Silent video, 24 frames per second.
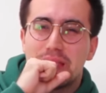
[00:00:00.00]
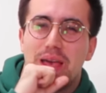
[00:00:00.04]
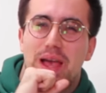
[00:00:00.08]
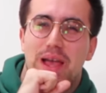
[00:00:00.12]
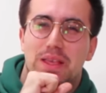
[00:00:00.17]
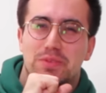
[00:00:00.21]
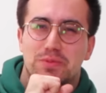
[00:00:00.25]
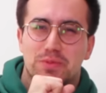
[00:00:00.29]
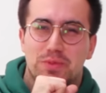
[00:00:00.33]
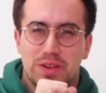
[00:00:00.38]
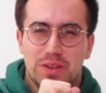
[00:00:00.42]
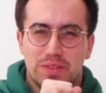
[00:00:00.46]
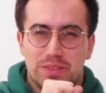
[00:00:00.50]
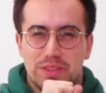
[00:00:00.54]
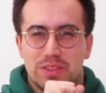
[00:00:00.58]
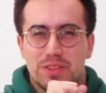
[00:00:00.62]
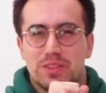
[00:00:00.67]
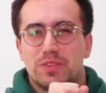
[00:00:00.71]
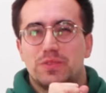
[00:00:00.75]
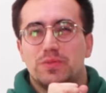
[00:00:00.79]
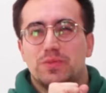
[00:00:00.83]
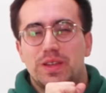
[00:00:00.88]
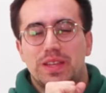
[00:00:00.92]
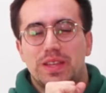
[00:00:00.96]
That's one of the
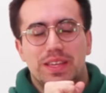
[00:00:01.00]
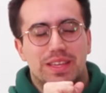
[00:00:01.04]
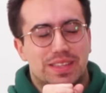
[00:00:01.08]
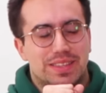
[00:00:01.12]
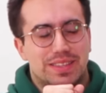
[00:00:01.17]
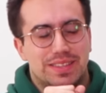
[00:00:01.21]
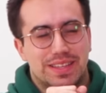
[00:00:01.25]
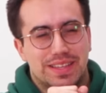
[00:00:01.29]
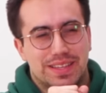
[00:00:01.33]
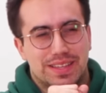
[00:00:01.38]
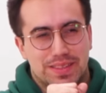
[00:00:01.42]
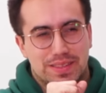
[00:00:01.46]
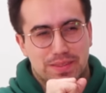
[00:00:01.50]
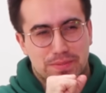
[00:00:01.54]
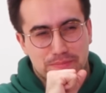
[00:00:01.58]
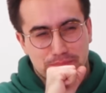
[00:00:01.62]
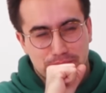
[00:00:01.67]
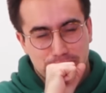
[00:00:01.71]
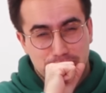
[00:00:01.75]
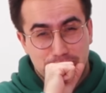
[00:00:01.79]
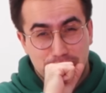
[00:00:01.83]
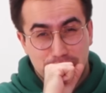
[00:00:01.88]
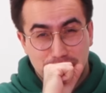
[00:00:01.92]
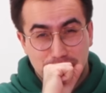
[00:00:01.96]
sweetest things
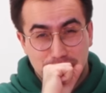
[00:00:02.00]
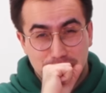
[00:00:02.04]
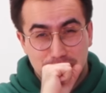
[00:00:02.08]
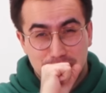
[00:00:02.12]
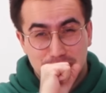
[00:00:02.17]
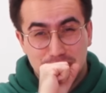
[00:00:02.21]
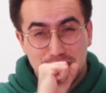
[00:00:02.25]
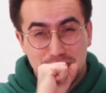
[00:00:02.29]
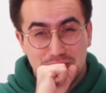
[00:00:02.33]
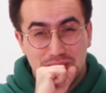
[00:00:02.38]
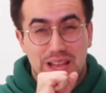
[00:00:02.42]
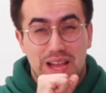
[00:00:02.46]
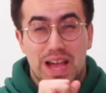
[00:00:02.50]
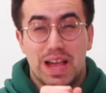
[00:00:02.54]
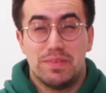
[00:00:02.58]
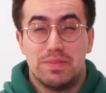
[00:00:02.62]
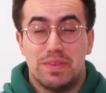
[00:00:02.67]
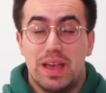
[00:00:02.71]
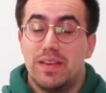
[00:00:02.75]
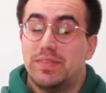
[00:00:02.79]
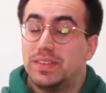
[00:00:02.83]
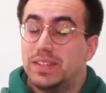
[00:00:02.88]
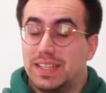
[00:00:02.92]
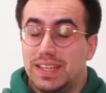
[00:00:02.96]
I've
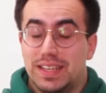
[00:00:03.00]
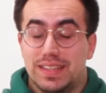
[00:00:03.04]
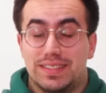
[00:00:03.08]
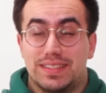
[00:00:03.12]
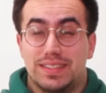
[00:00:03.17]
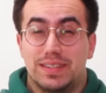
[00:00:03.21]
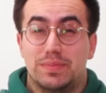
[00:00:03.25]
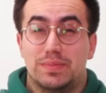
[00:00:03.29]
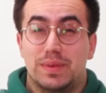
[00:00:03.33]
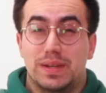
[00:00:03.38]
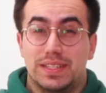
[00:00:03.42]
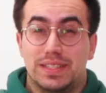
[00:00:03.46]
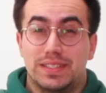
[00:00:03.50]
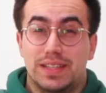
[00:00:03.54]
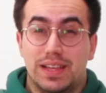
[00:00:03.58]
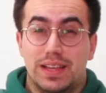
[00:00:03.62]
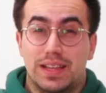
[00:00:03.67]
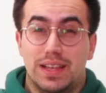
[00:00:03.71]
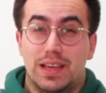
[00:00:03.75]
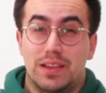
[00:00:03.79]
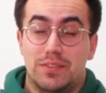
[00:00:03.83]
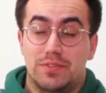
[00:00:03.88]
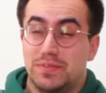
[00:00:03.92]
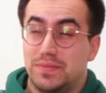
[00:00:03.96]
ever tasted in my entire
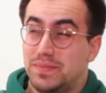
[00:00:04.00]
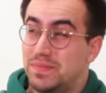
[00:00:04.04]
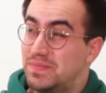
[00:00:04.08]
life.